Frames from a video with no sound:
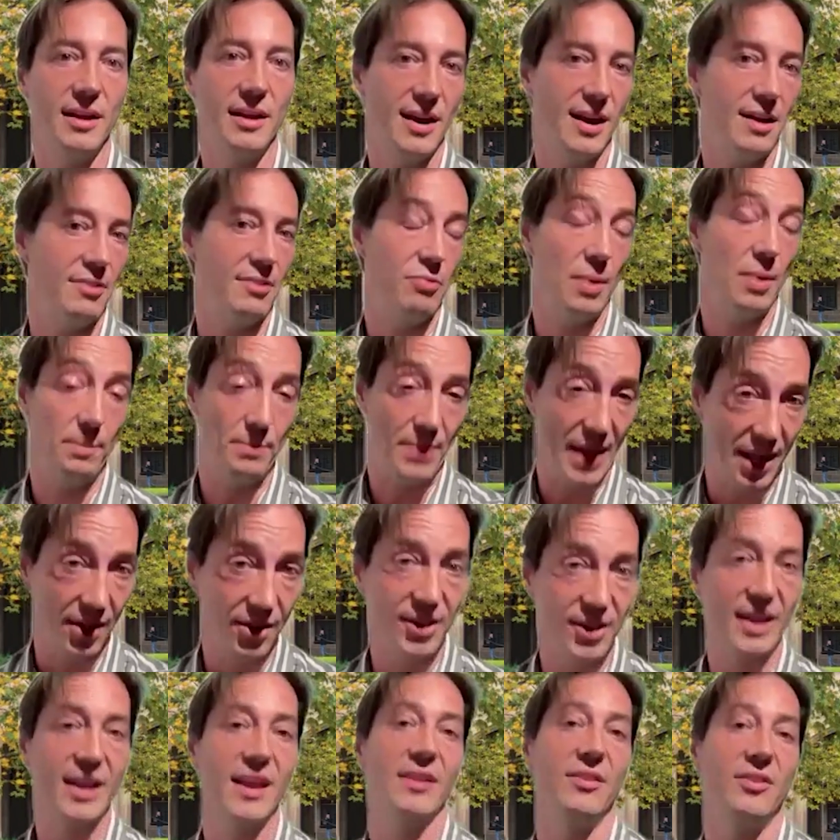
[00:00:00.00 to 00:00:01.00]
uh,
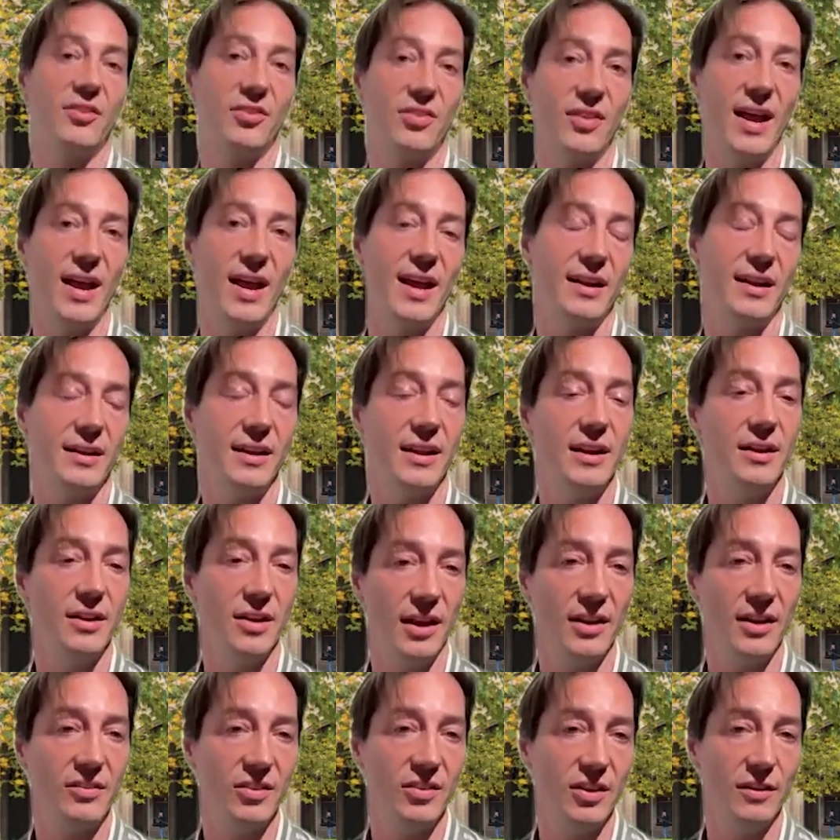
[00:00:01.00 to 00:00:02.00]
rebelled against that in
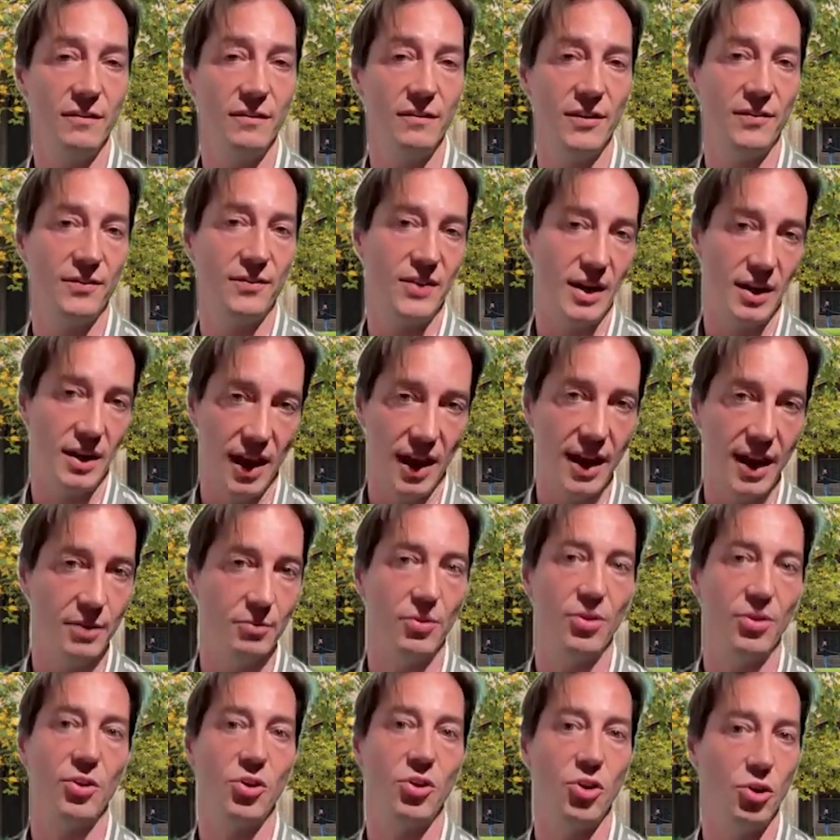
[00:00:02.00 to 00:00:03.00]

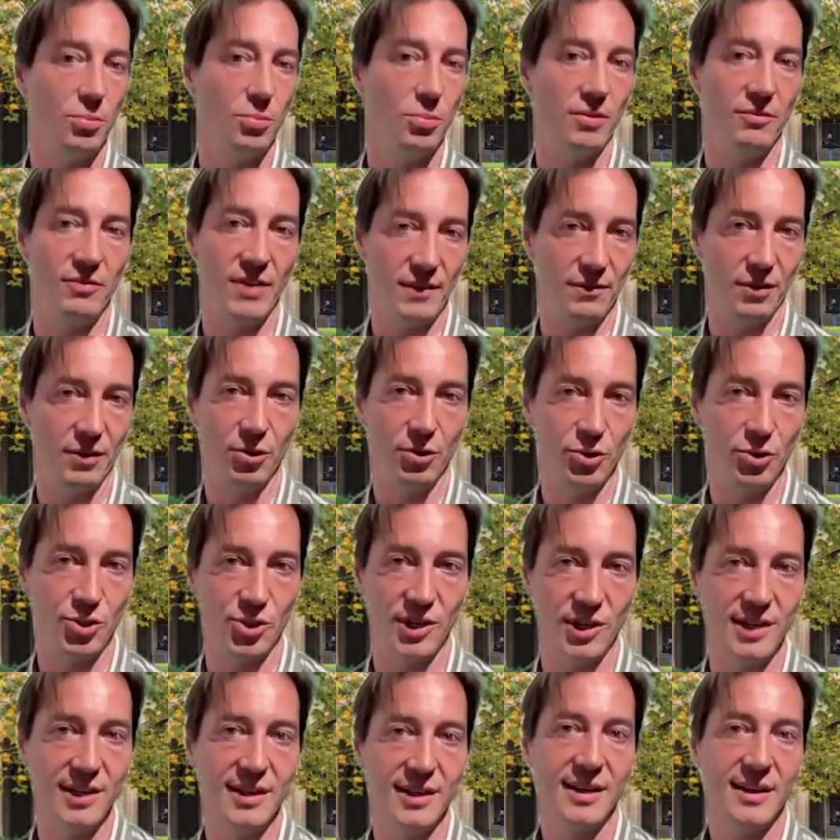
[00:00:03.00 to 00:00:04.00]
1959 with the Cuban
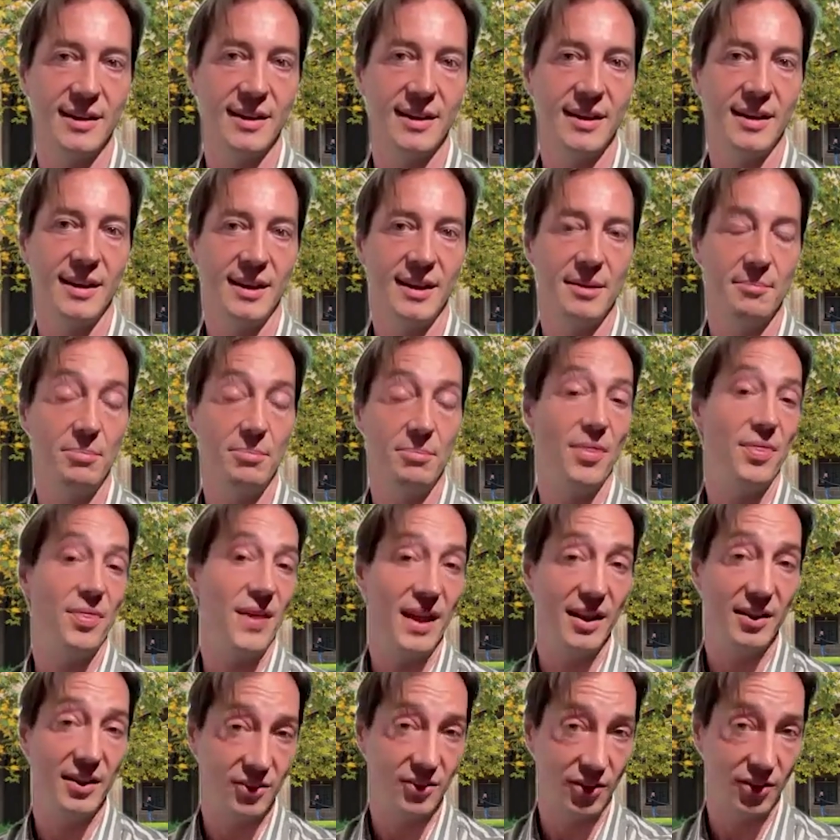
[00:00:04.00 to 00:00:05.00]
Revolution. But
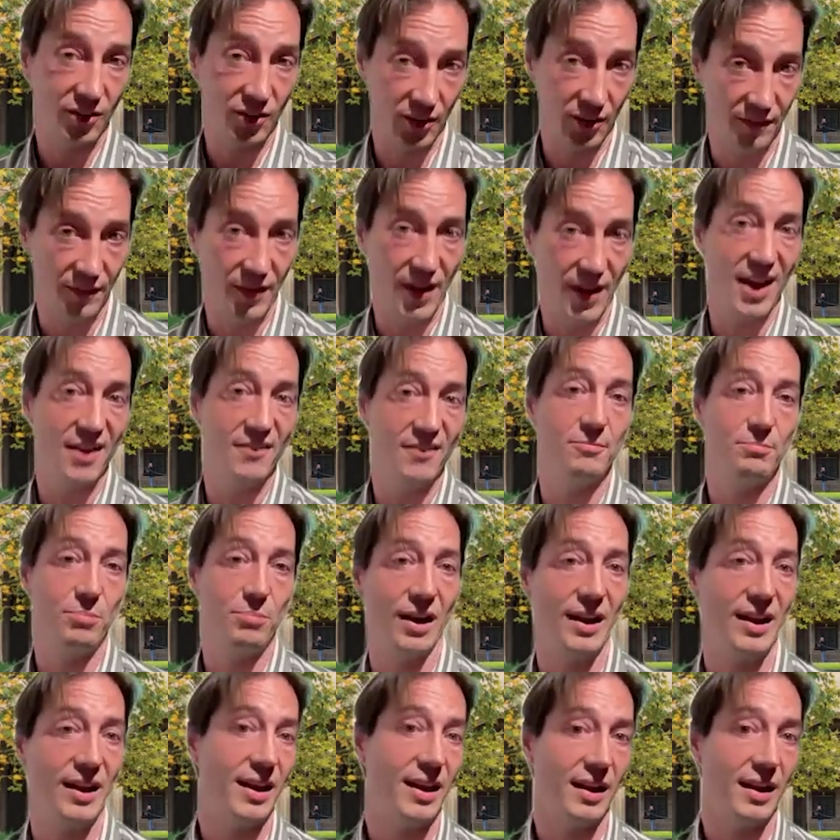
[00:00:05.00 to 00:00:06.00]
then to survive
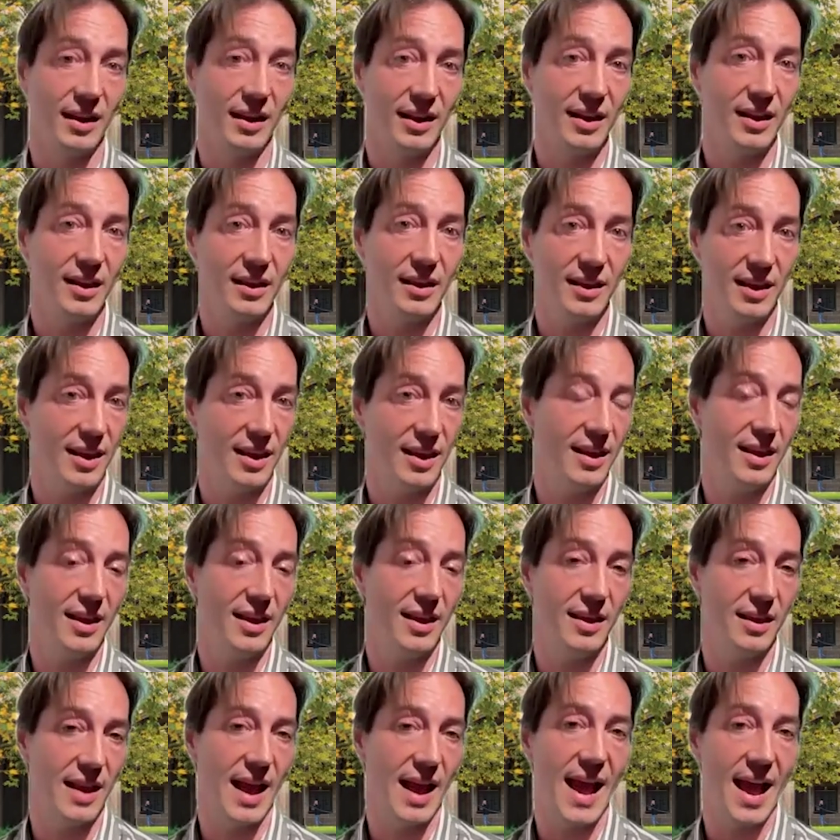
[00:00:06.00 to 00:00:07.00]
politically,
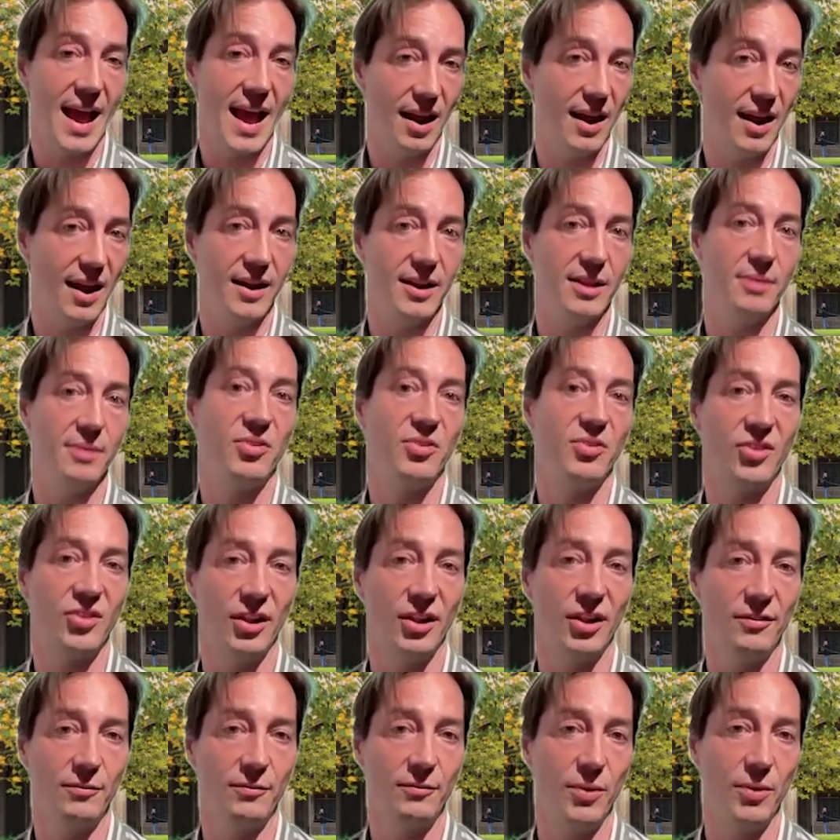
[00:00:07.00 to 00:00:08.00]
he allied
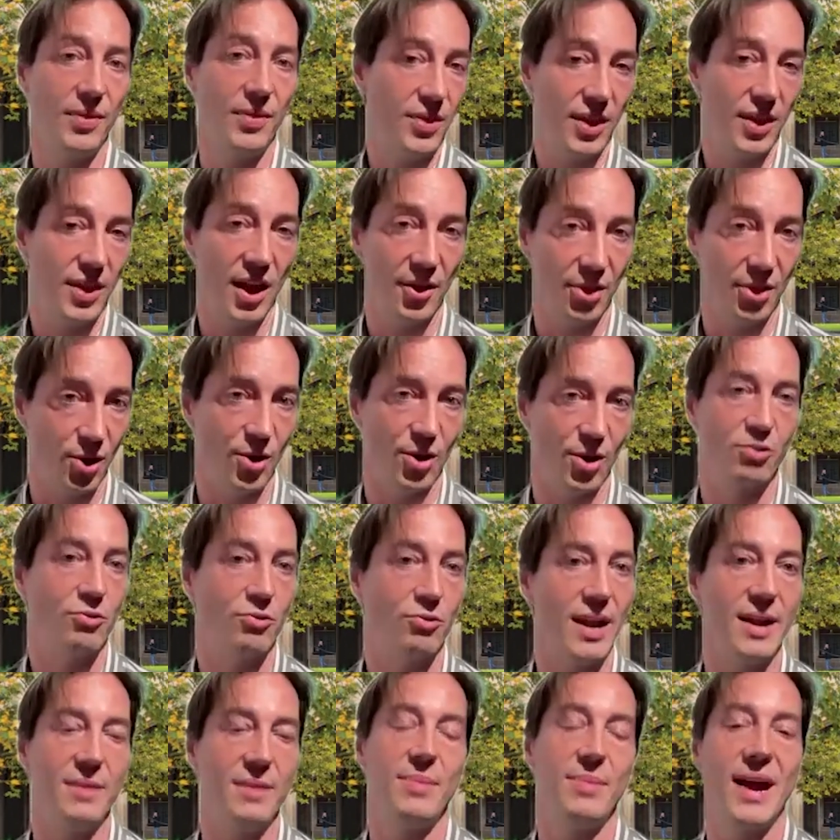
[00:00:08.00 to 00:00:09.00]
himself with the other
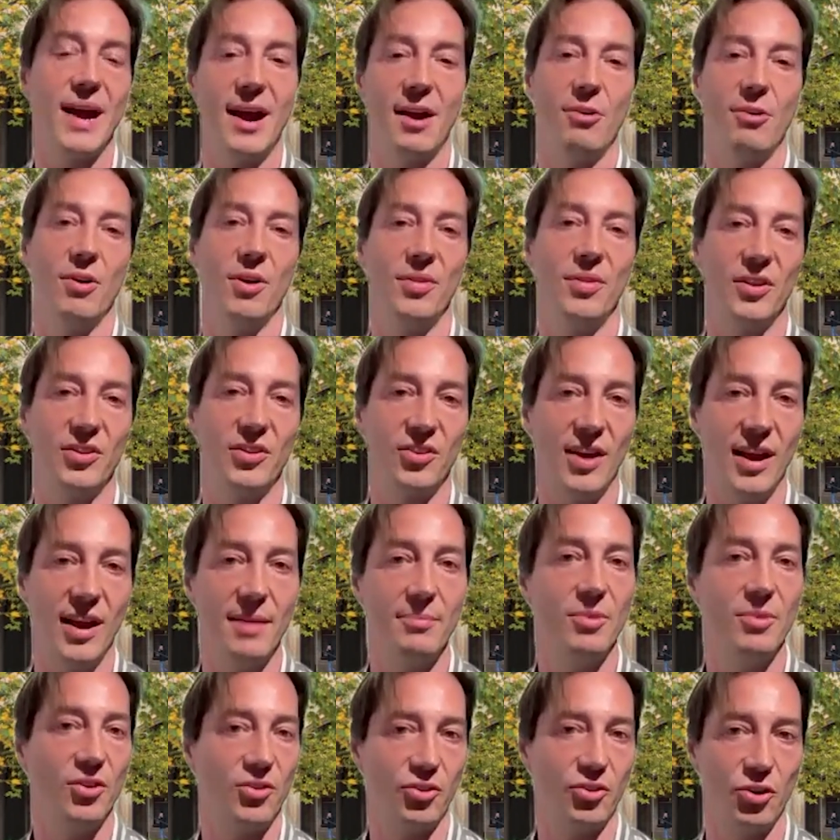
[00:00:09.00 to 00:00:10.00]
great power at the
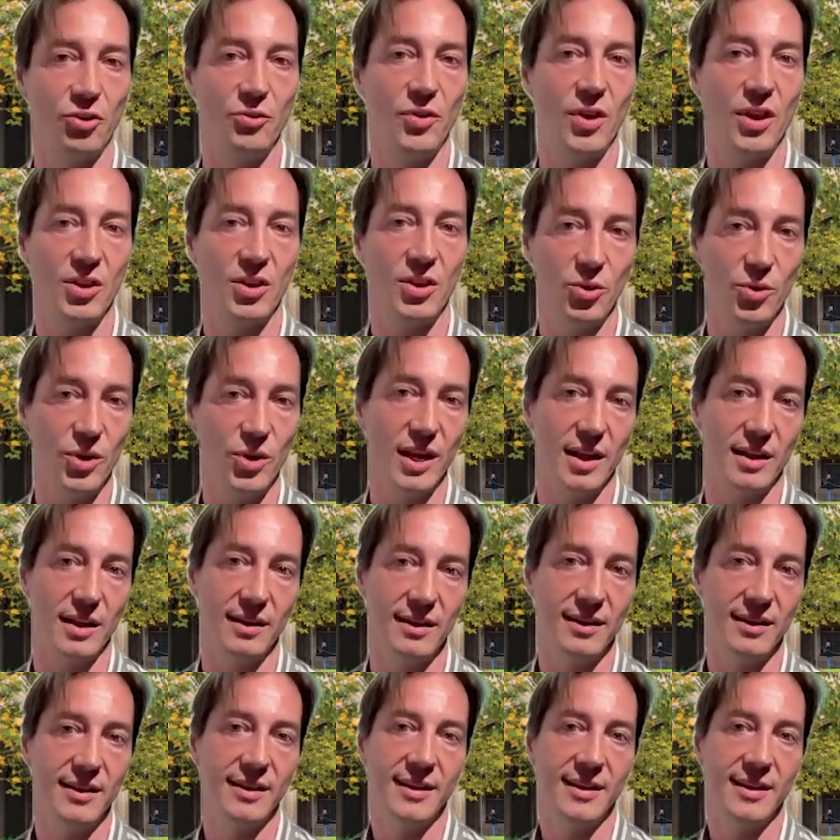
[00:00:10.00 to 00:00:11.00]
time, the Soviet Union.